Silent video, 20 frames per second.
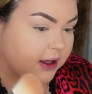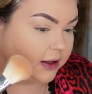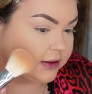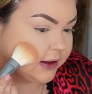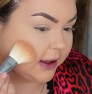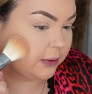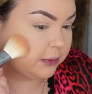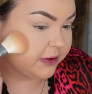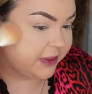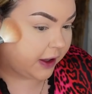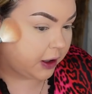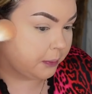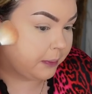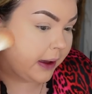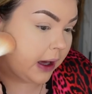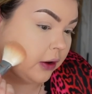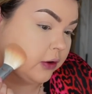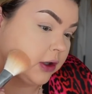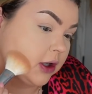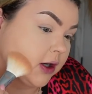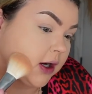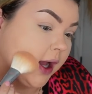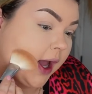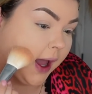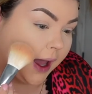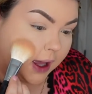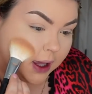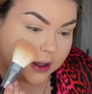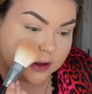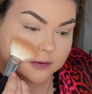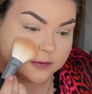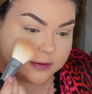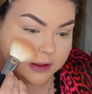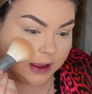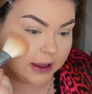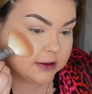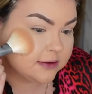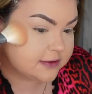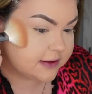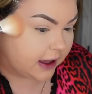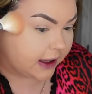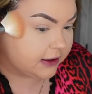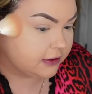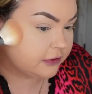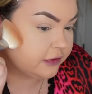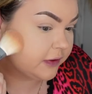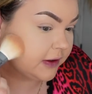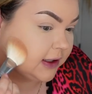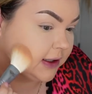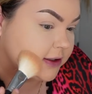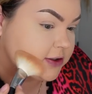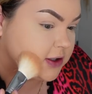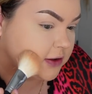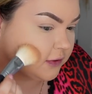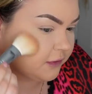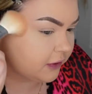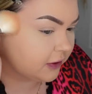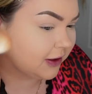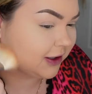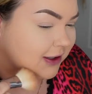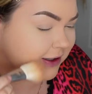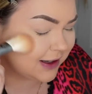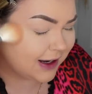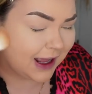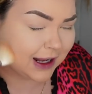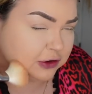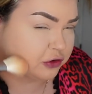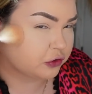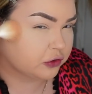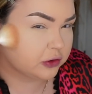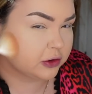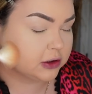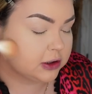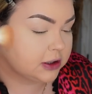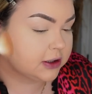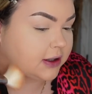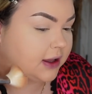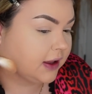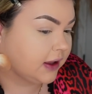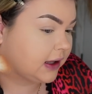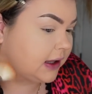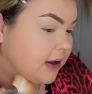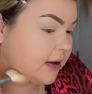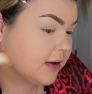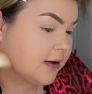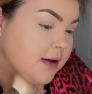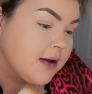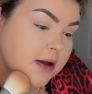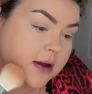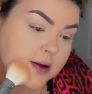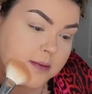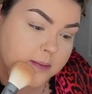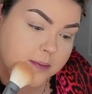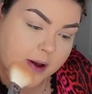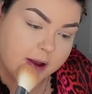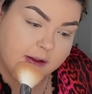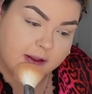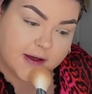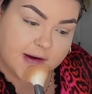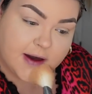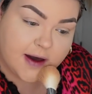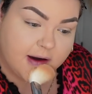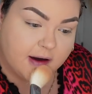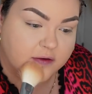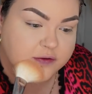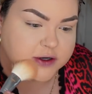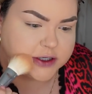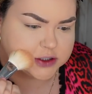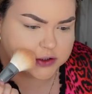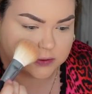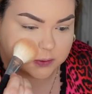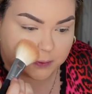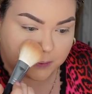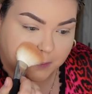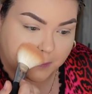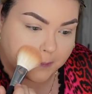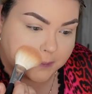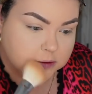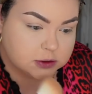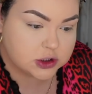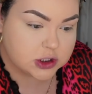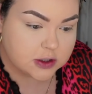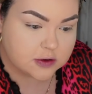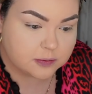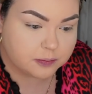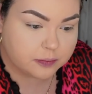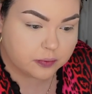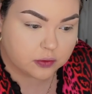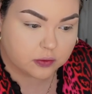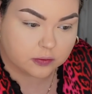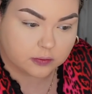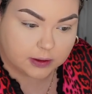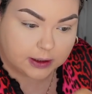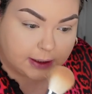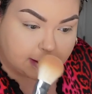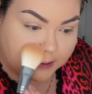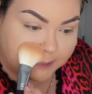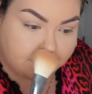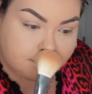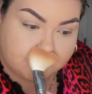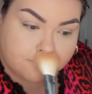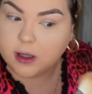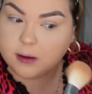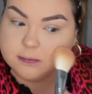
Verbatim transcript: like without powder, has that satin finish. It's very natural looking, but the coverage, ooh, she's pretty.